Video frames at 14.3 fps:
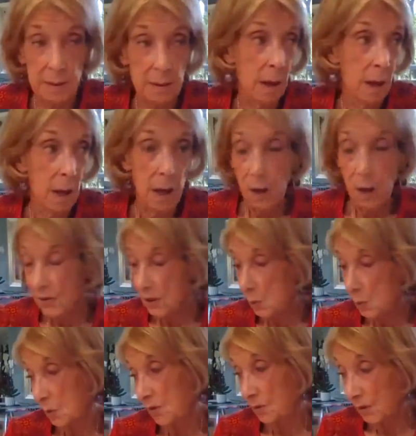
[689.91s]
And
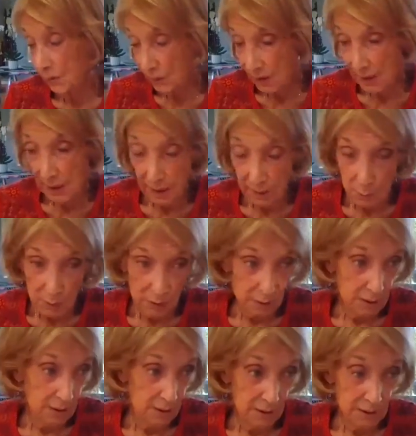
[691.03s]
this was 58 million.